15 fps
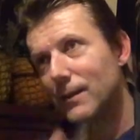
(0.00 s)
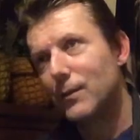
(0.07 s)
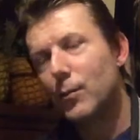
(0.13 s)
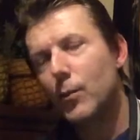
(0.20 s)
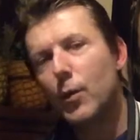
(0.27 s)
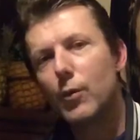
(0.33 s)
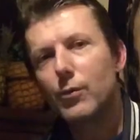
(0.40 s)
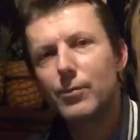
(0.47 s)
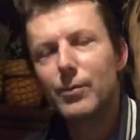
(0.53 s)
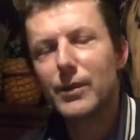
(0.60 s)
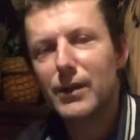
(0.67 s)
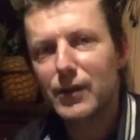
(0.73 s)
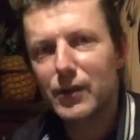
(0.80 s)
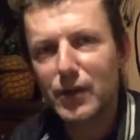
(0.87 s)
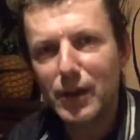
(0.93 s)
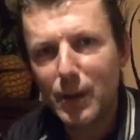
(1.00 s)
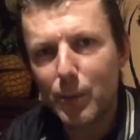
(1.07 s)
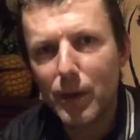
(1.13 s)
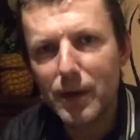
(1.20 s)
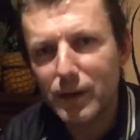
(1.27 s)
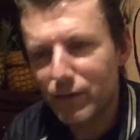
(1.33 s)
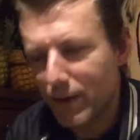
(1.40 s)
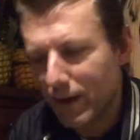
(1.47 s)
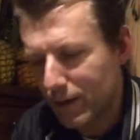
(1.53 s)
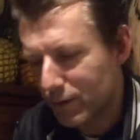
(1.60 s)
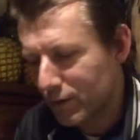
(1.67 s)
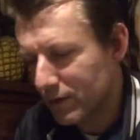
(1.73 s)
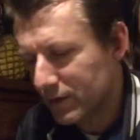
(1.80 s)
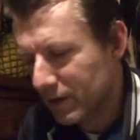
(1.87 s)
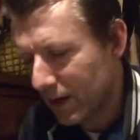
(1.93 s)
well, we're going to send the police around,
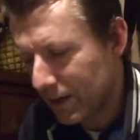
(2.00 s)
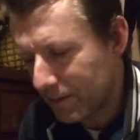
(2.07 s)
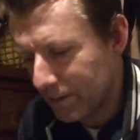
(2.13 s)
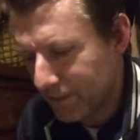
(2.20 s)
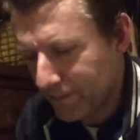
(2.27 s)
should I say?